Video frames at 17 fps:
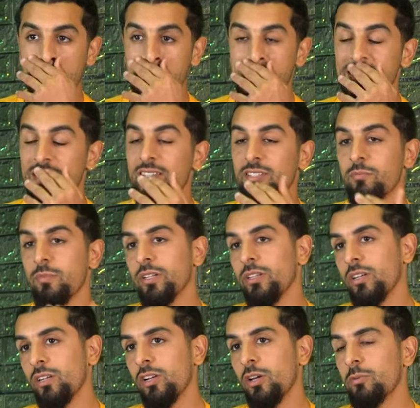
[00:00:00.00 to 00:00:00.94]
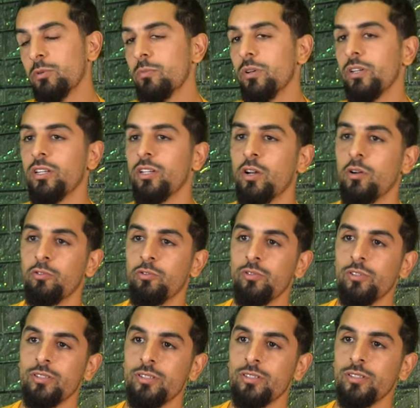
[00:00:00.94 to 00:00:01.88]
Yeah. Yes, many clubs, many
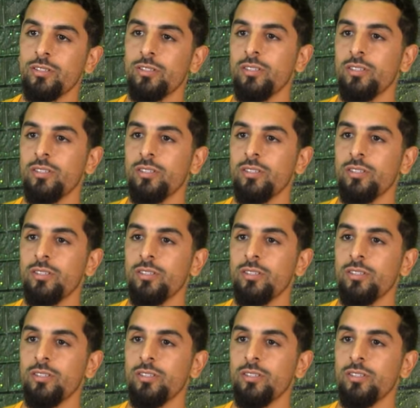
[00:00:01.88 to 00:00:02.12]
countries,